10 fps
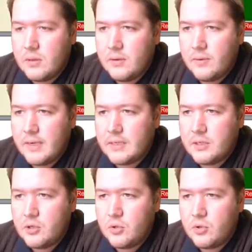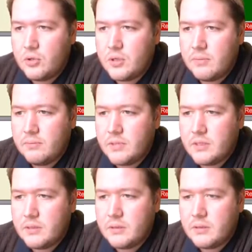We get to draw the
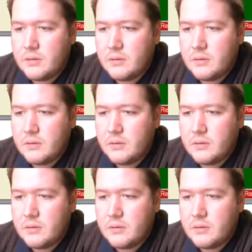trumps.